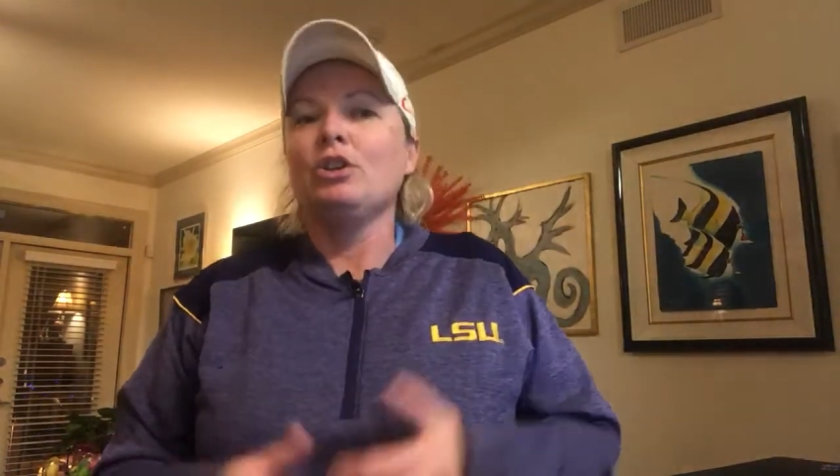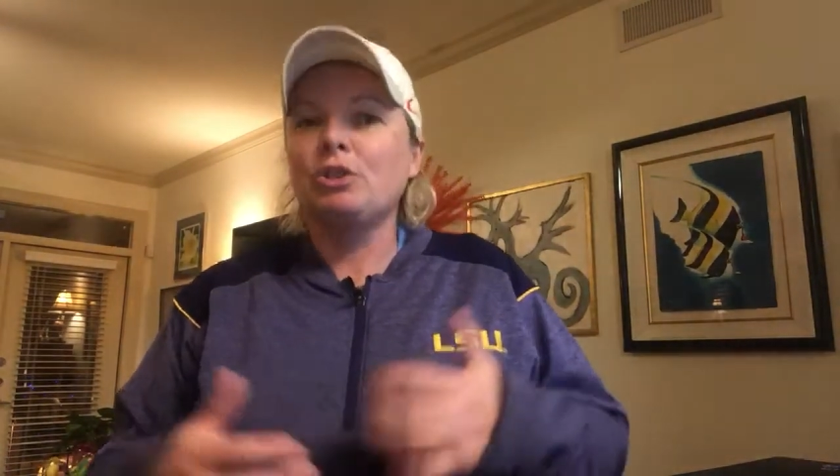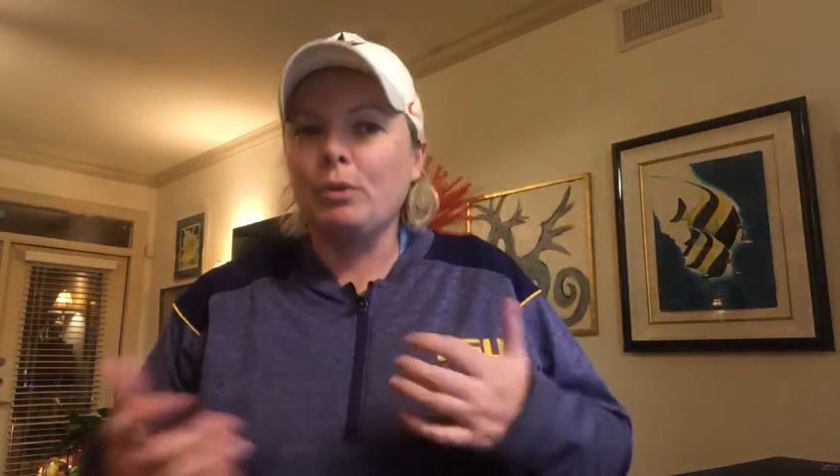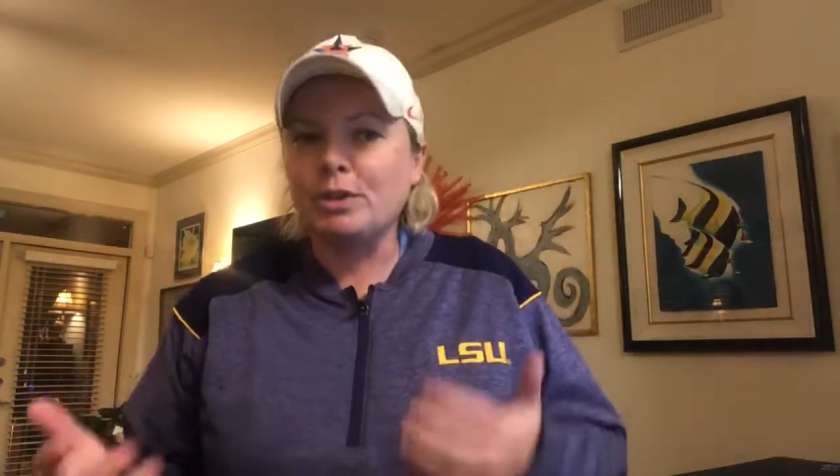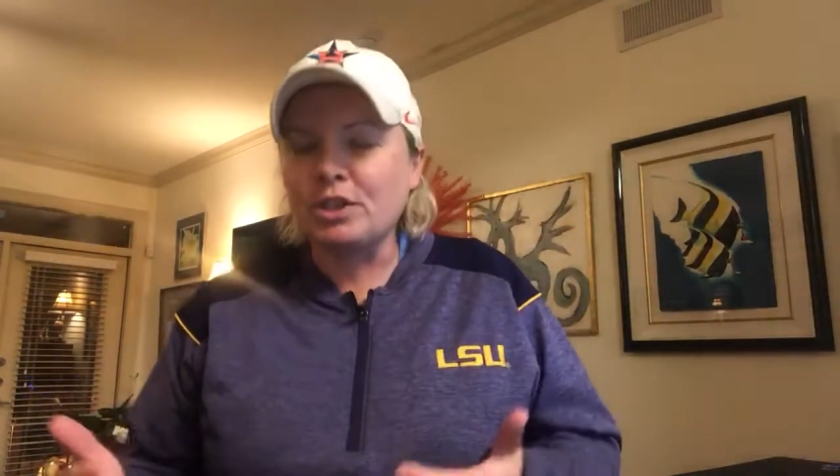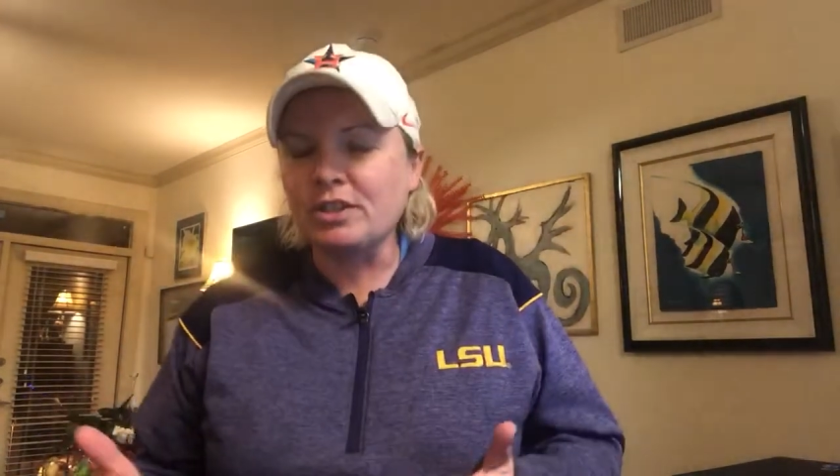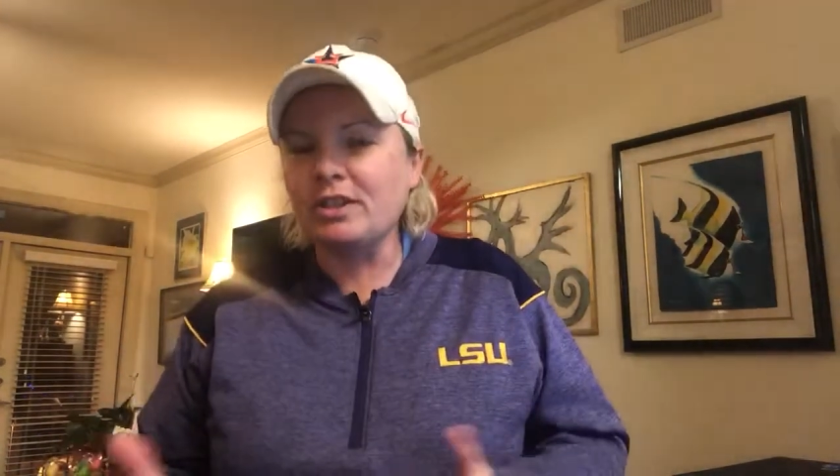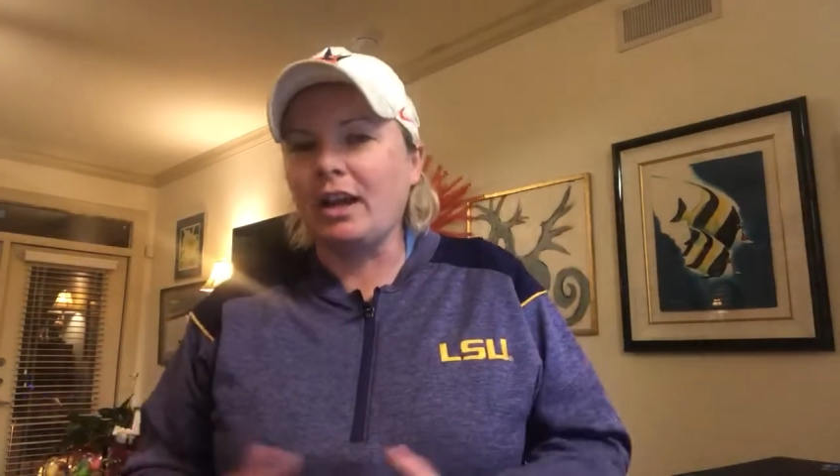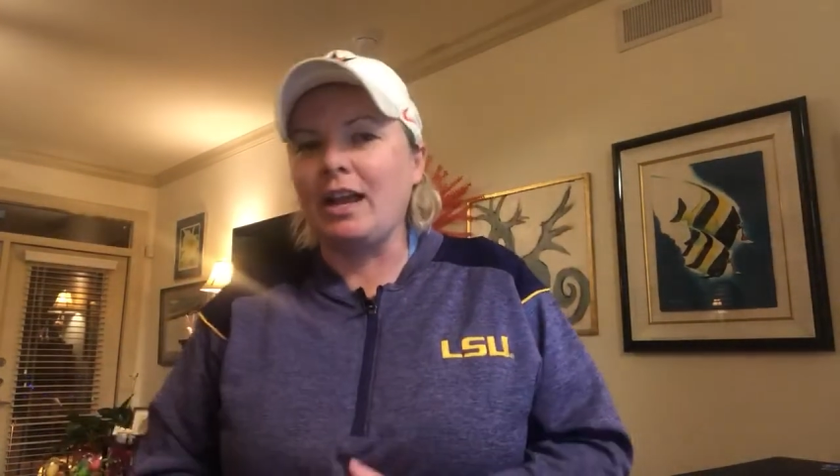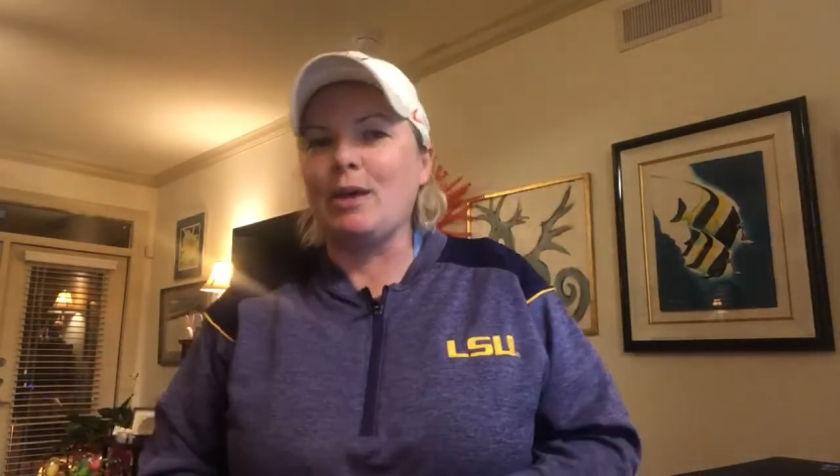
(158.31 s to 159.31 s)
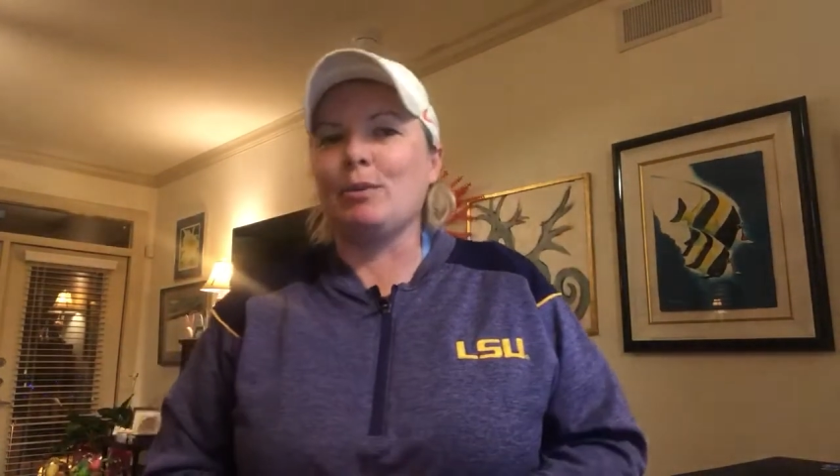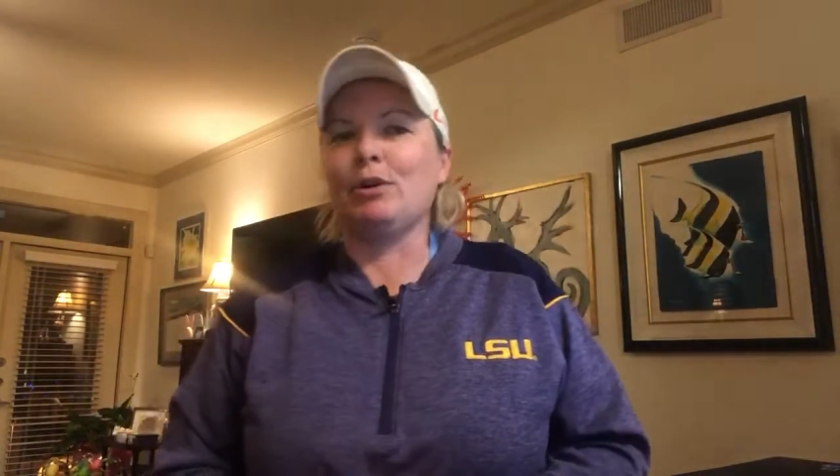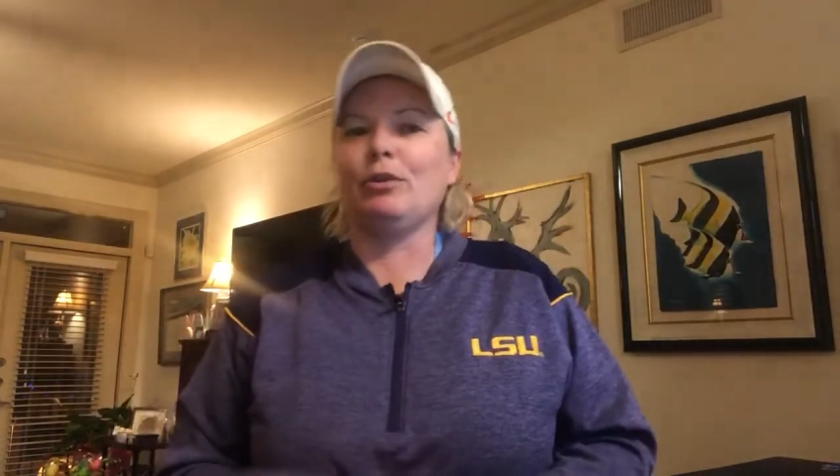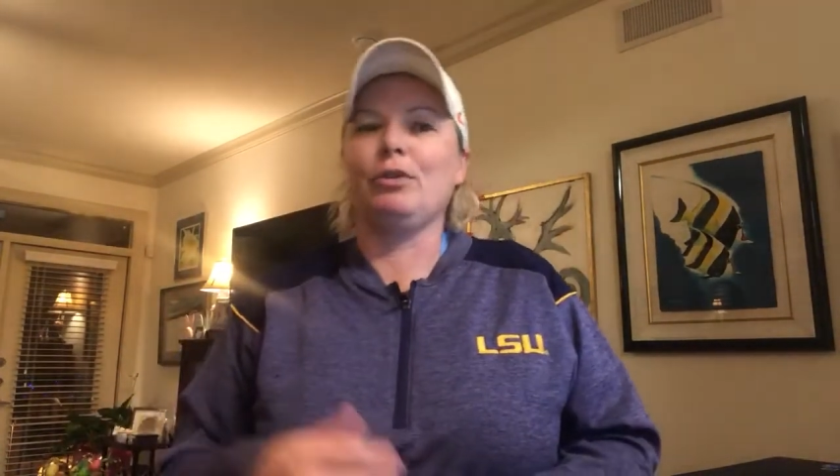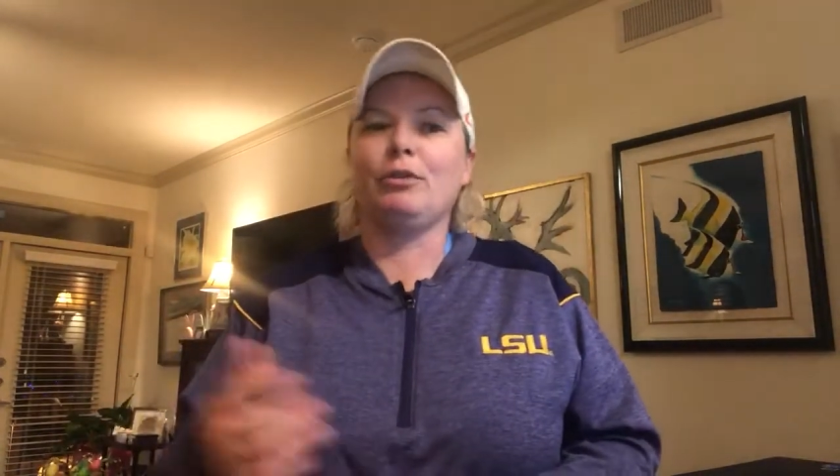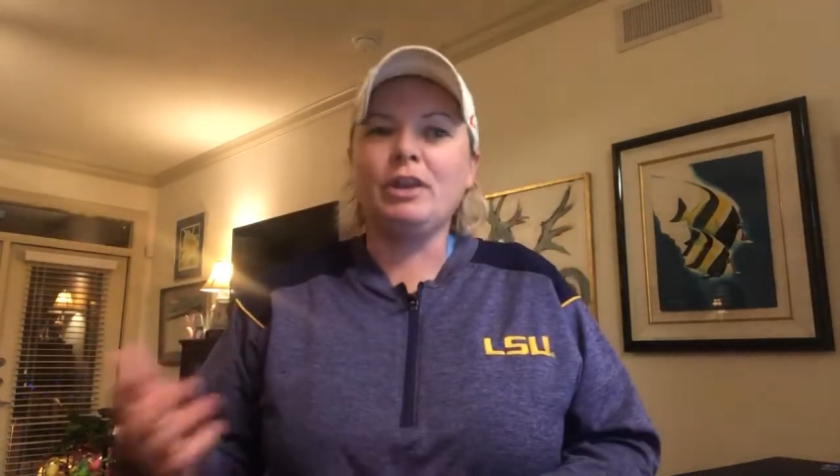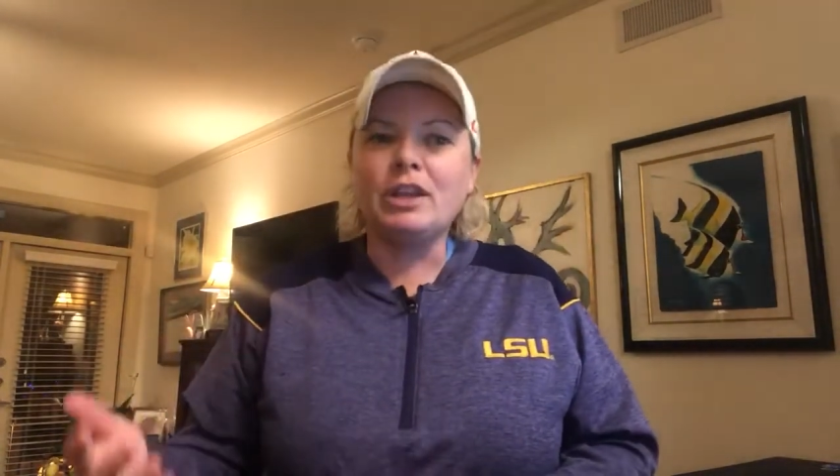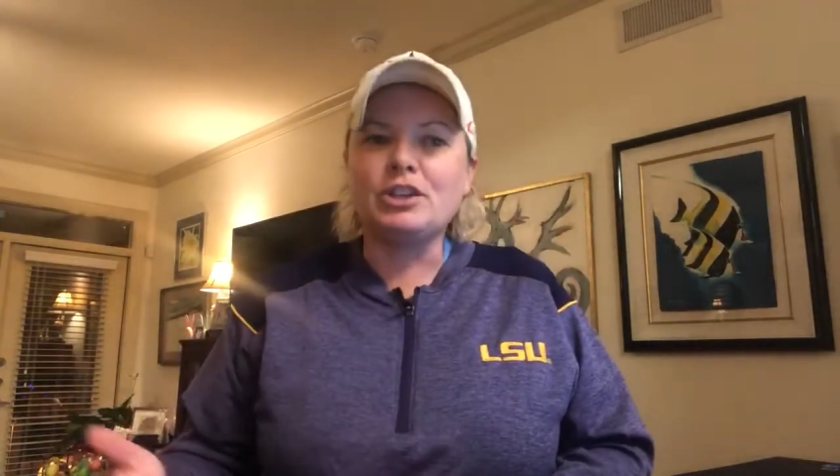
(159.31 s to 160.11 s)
2 inches in diameter or 3